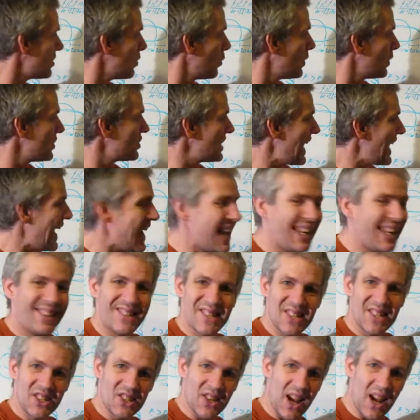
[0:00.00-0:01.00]
was 8
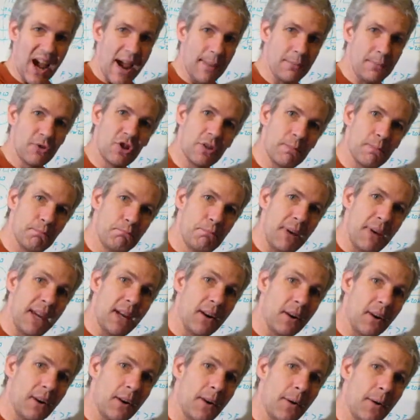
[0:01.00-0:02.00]
times
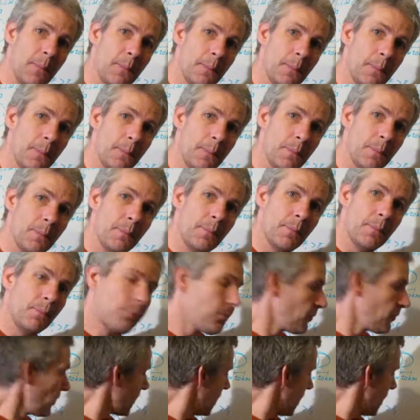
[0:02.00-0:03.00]
bigger,
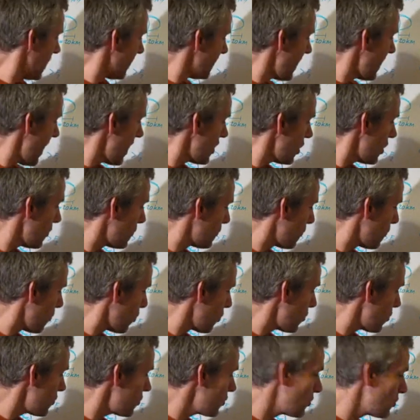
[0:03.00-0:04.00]
then the
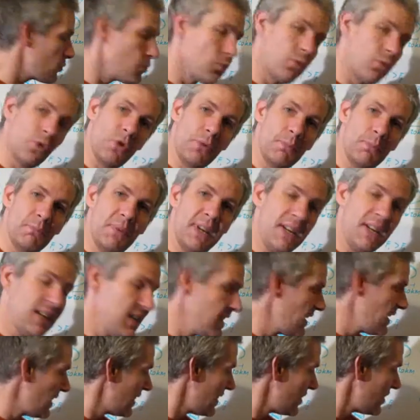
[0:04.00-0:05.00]
force would
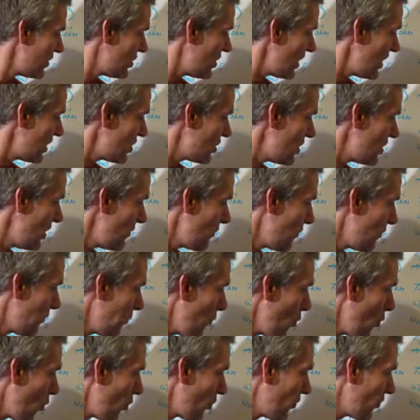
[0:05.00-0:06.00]
be
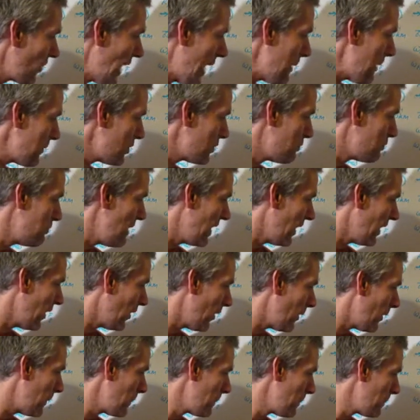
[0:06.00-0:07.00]
64 times
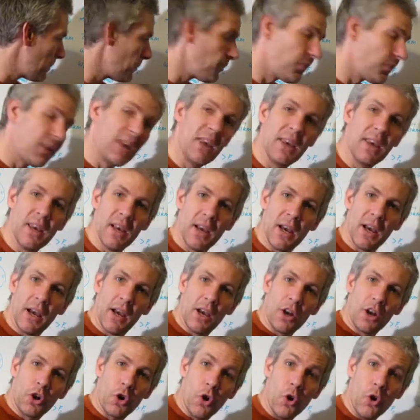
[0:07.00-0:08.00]
bigger,
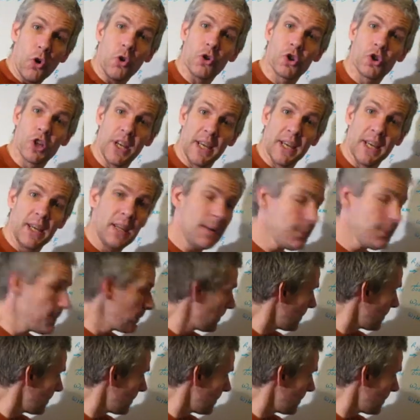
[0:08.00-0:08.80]
causing